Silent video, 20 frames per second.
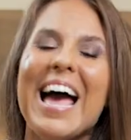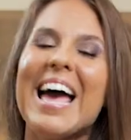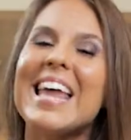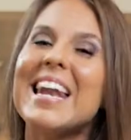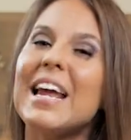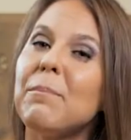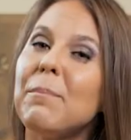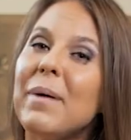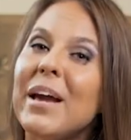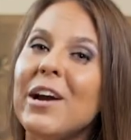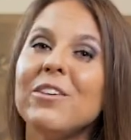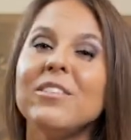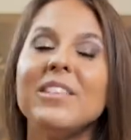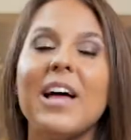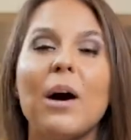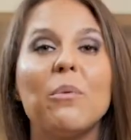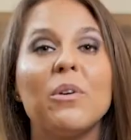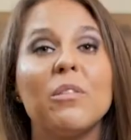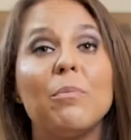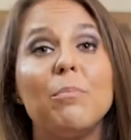And I paired
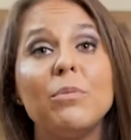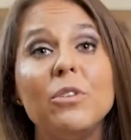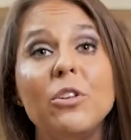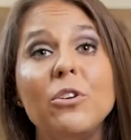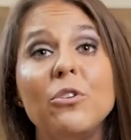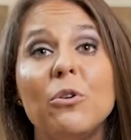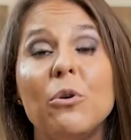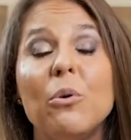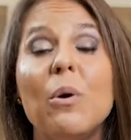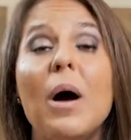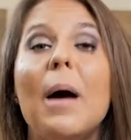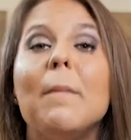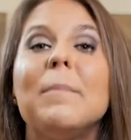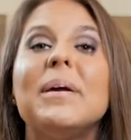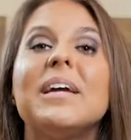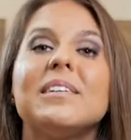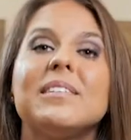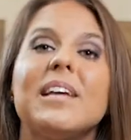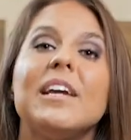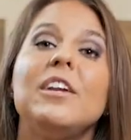that with blue
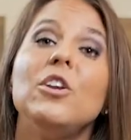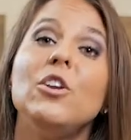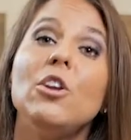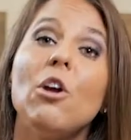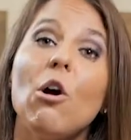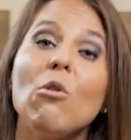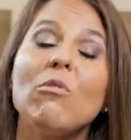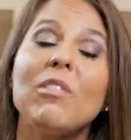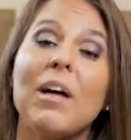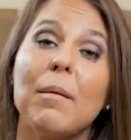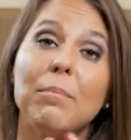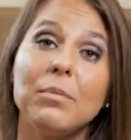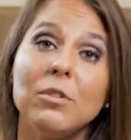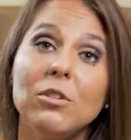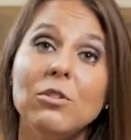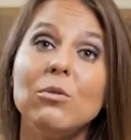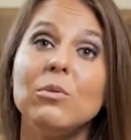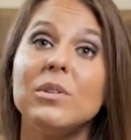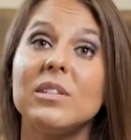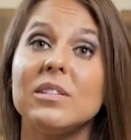because I know that
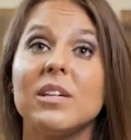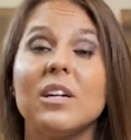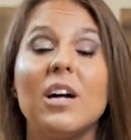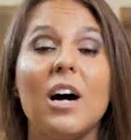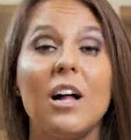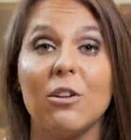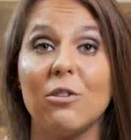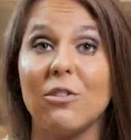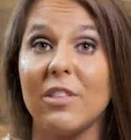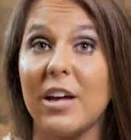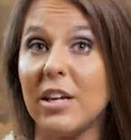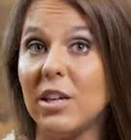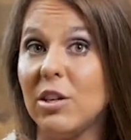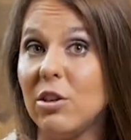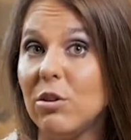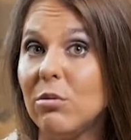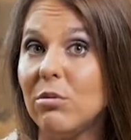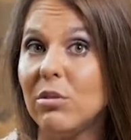blue is the color that you